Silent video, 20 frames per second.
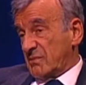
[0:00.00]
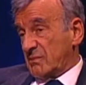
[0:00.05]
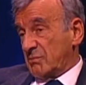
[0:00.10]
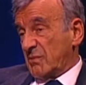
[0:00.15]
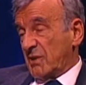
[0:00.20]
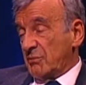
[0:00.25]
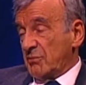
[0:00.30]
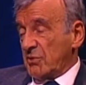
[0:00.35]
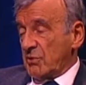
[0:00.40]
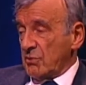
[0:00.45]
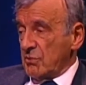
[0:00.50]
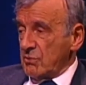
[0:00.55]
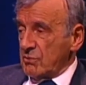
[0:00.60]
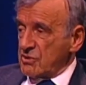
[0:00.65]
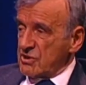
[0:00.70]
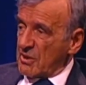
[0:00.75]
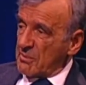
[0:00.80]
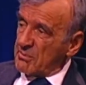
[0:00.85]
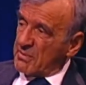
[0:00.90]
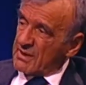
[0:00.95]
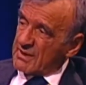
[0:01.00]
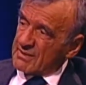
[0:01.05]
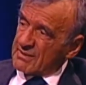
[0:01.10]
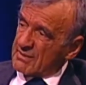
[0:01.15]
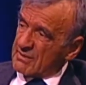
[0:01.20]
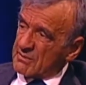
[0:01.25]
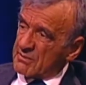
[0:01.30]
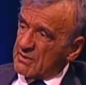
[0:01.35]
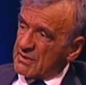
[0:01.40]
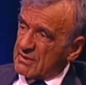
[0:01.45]
maybe you'll do Shabbat,
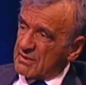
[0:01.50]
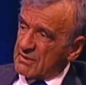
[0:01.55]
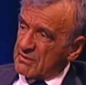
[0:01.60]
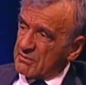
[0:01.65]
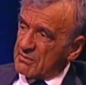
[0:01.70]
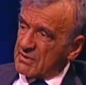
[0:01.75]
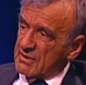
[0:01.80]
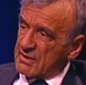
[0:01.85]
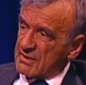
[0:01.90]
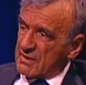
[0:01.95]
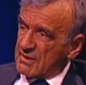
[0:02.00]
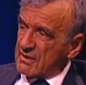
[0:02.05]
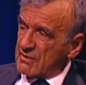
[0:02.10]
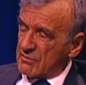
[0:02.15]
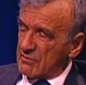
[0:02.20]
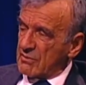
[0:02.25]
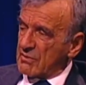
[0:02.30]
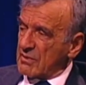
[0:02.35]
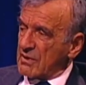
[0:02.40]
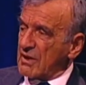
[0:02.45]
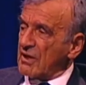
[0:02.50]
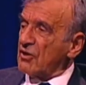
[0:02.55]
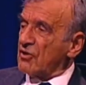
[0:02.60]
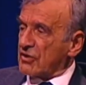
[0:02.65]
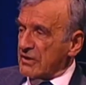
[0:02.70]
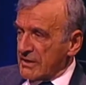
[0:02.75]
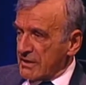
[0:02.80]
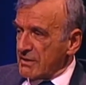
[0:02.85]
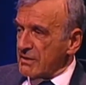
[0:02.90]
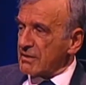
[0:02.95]
but learn.
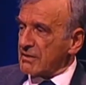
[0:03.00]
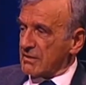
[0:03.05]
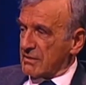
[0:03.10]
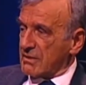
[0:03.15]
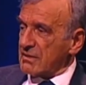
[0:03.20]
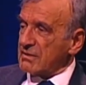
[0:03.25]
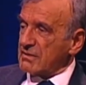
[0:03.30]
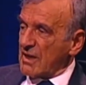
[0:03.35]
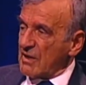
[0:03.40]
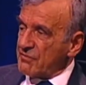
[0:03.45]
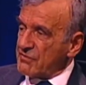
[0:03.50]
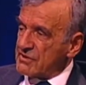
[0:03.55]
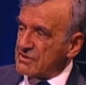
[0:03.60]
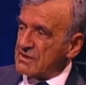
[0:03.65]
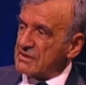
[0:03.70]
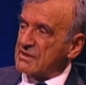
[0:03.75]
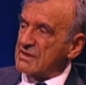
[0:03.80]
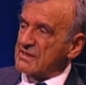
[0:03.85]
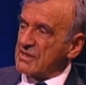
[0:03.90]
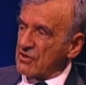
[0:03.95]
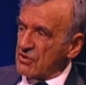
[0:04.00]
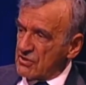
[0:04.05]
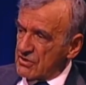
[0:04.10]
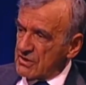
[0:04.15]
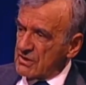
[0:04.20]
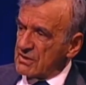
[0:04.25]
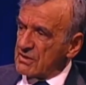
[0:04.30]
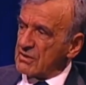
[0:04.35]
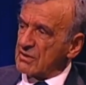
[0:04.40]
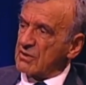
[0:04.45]
The emphasis is learn.
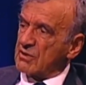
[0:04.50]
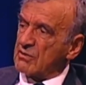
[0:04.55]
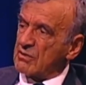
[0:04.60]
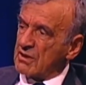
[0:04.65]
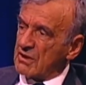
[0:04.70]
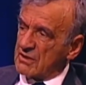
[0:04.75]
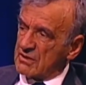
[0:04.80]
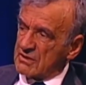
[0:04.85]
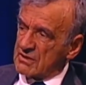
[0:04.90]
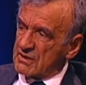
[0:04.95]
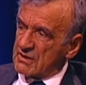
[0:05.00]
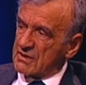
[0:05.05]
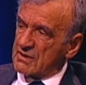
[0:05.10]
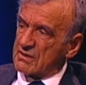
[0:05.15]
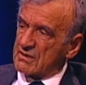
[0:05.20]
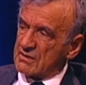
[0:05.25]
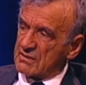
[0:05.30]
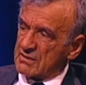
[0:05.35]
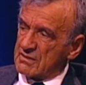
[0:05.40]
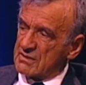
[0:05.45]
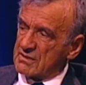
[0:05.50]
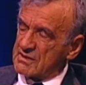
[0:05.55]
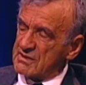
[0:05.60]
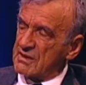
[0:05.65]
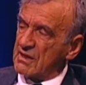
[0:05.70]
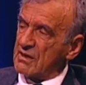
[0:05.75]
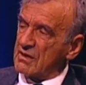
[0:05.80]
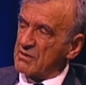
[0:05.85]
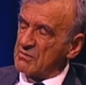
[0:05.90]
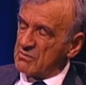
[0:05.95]
Go on learning.
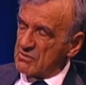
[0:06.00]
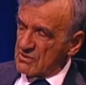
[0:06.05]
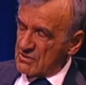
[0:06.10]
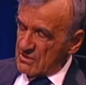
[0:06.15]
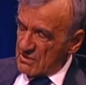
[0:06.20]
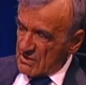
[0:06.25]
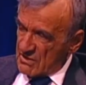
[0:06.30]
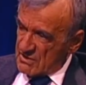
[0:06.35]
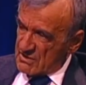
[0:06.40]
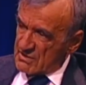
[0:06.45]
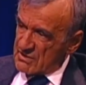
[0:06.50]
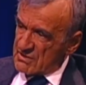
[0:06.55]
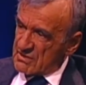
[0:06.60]
Zilgamor, learn.